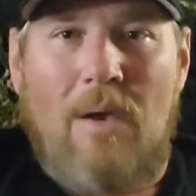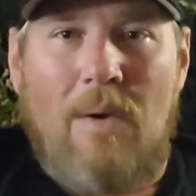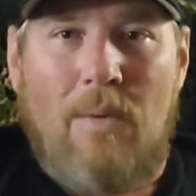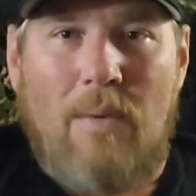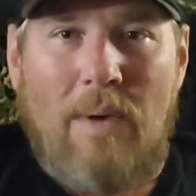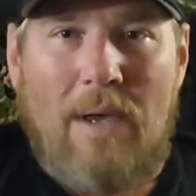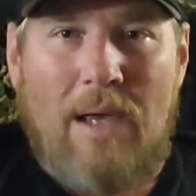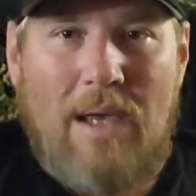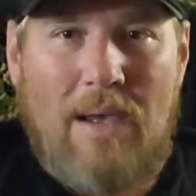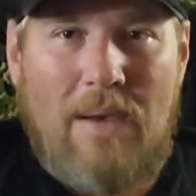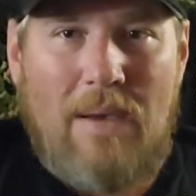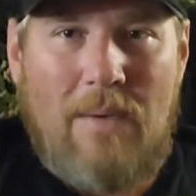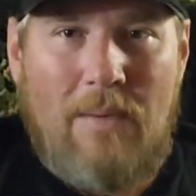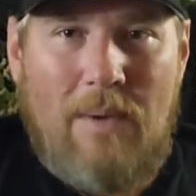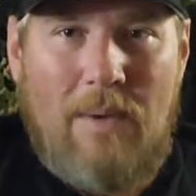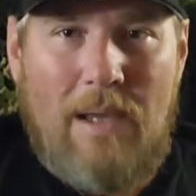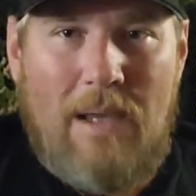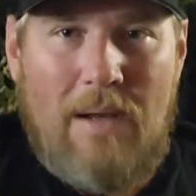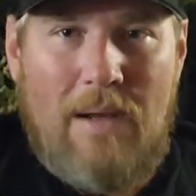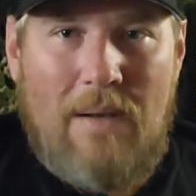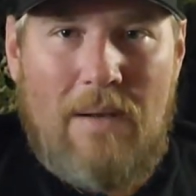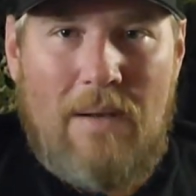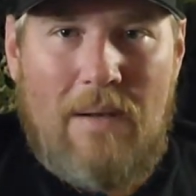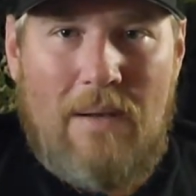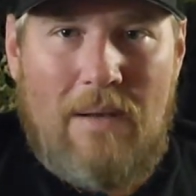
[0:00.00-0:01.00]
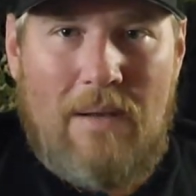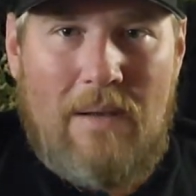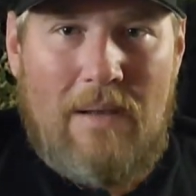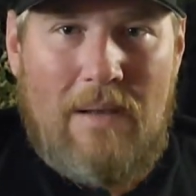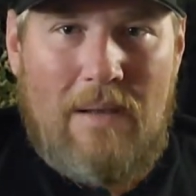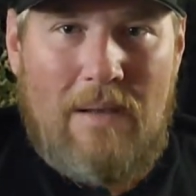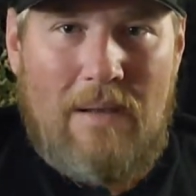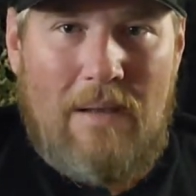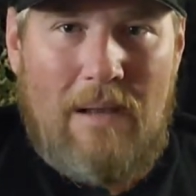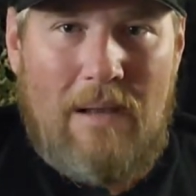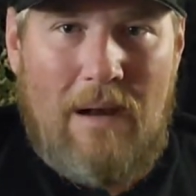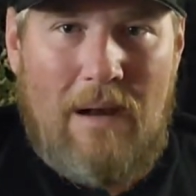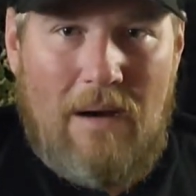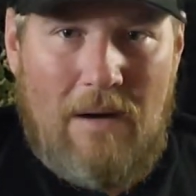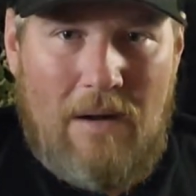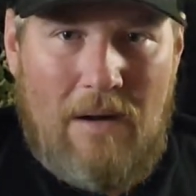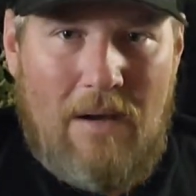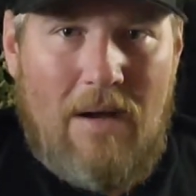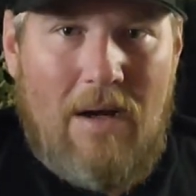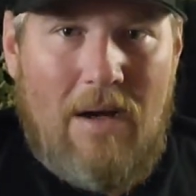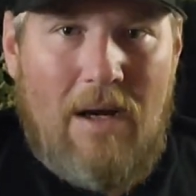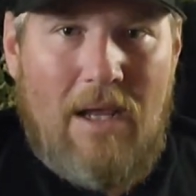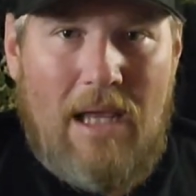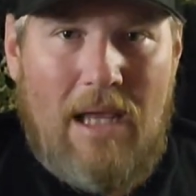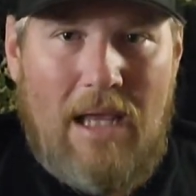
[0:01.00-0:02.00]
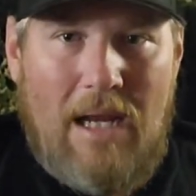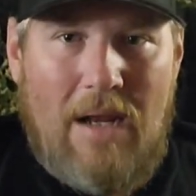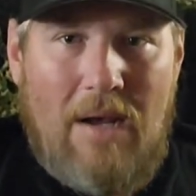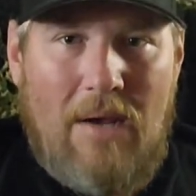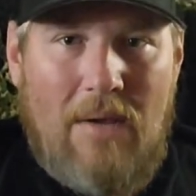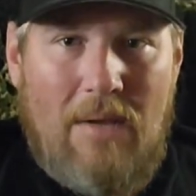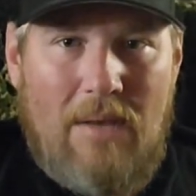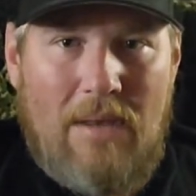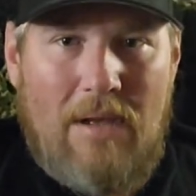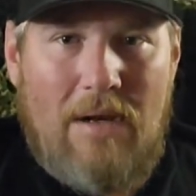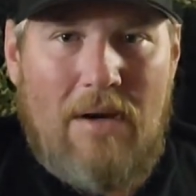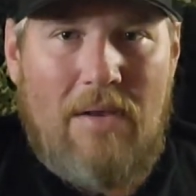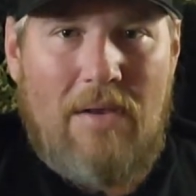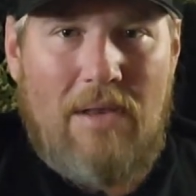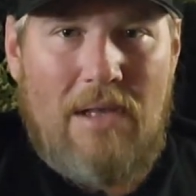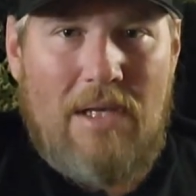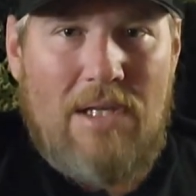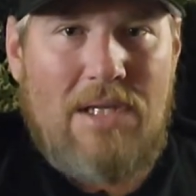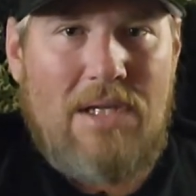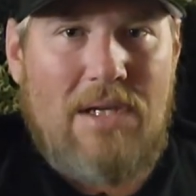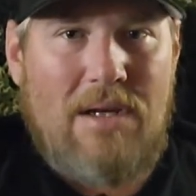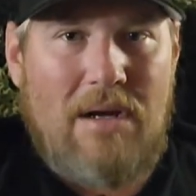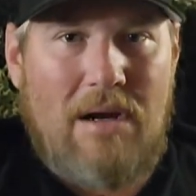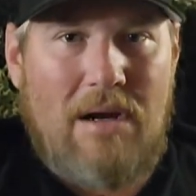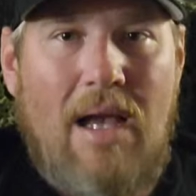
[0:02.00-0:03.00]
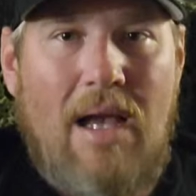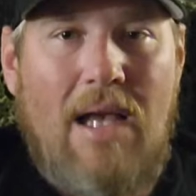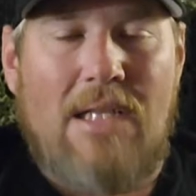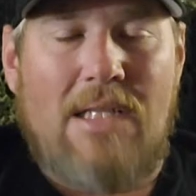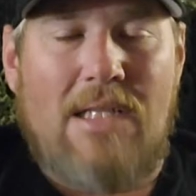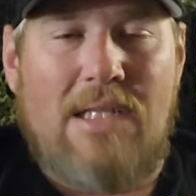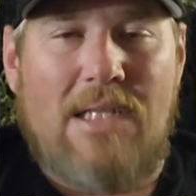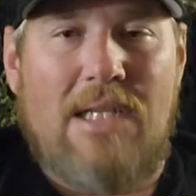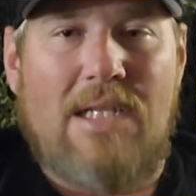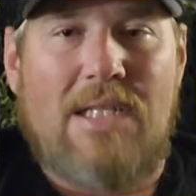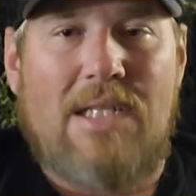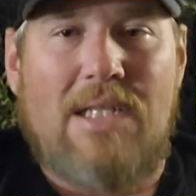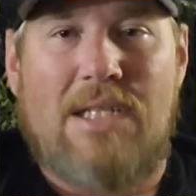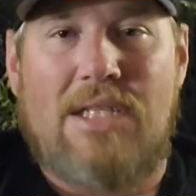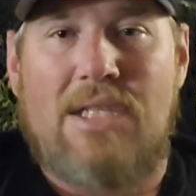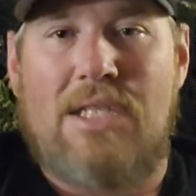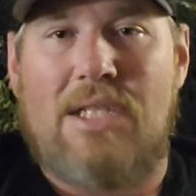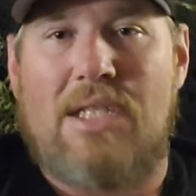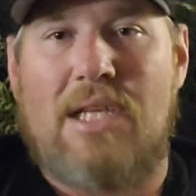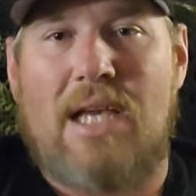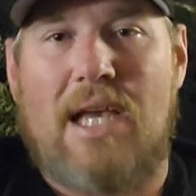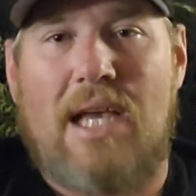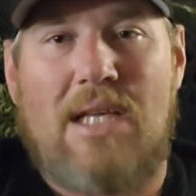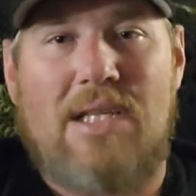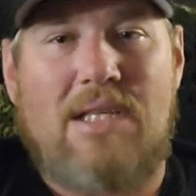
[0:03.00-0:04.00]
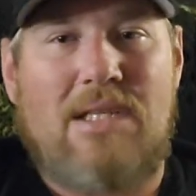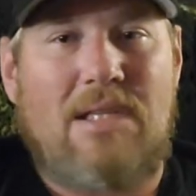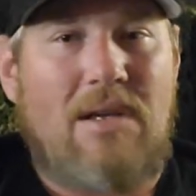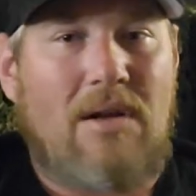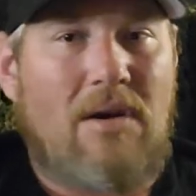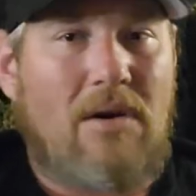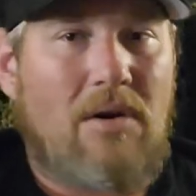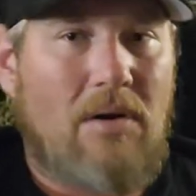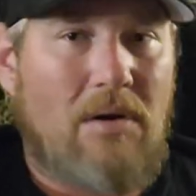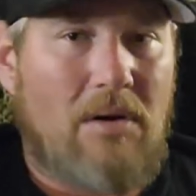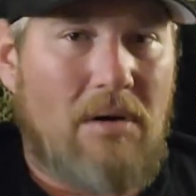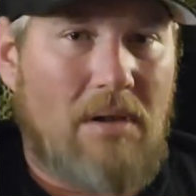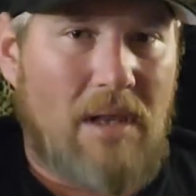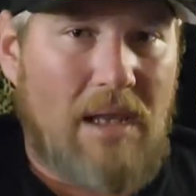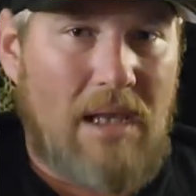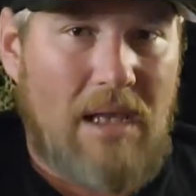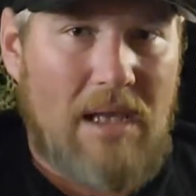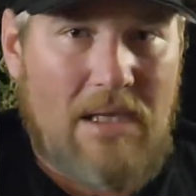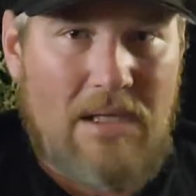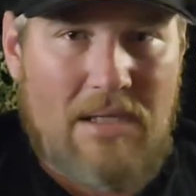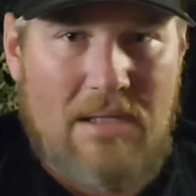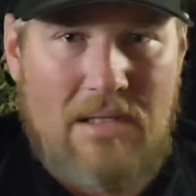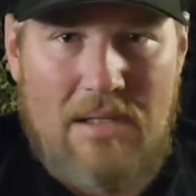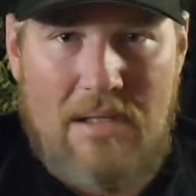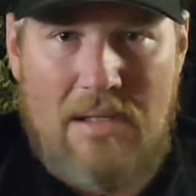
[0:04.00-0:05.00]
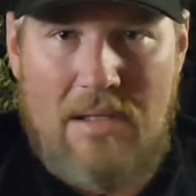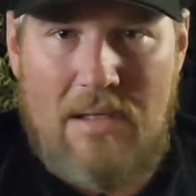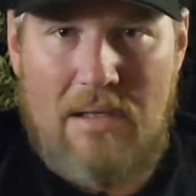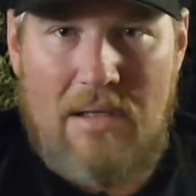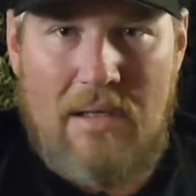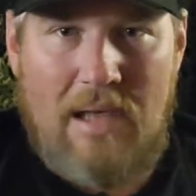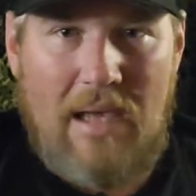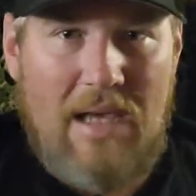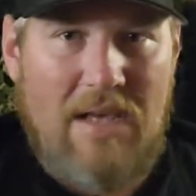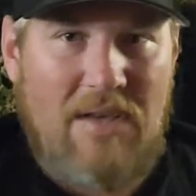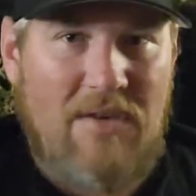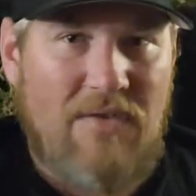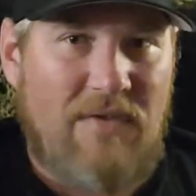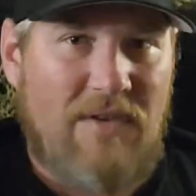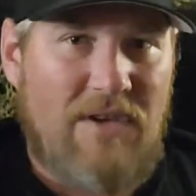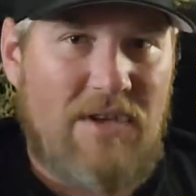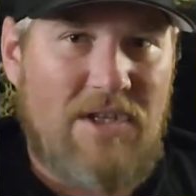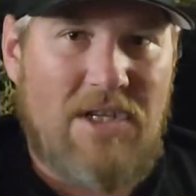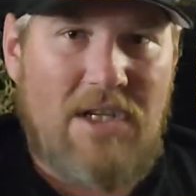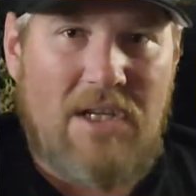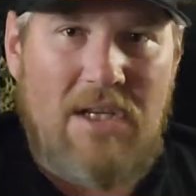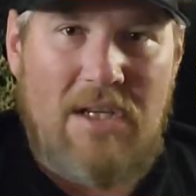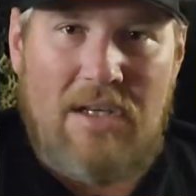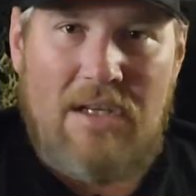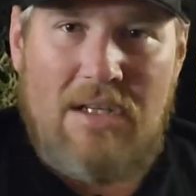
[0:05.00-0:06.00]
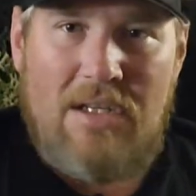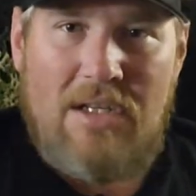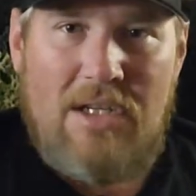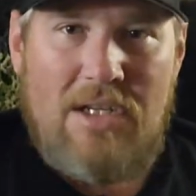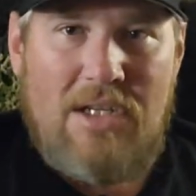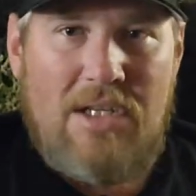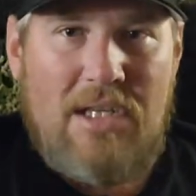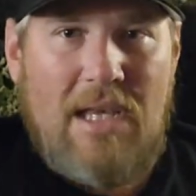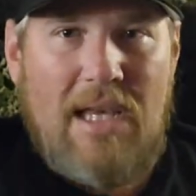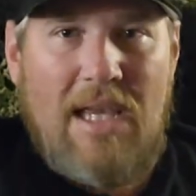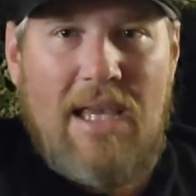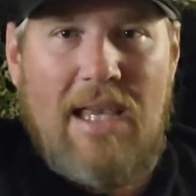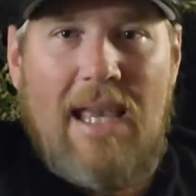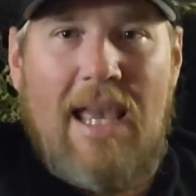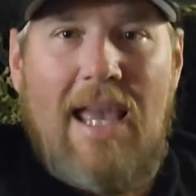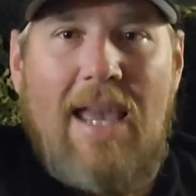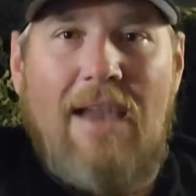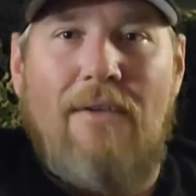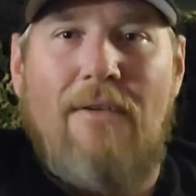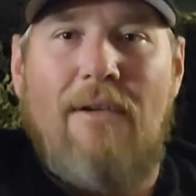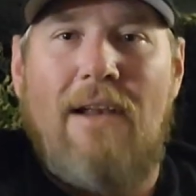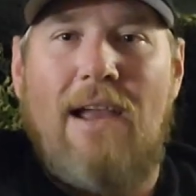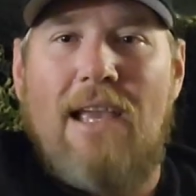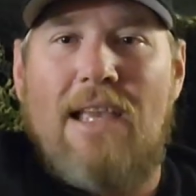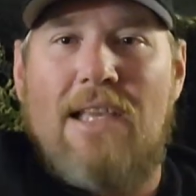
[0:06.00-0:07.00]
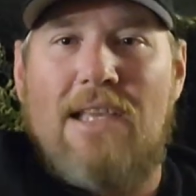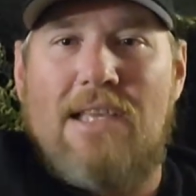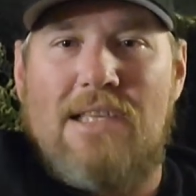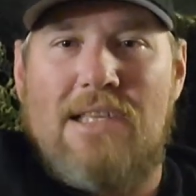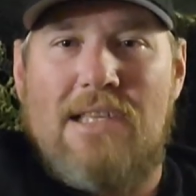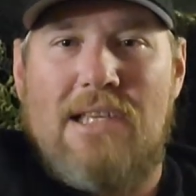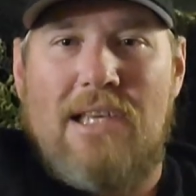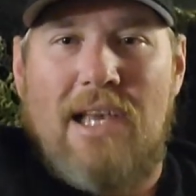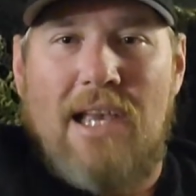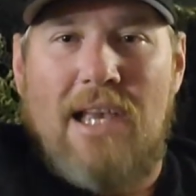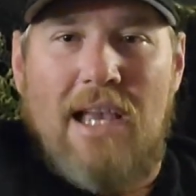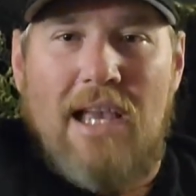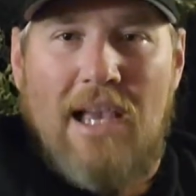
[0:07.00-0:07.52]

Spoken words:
We are going to get out there this on 6 inches ice, the earliest ice fishing, just like, hey, rates,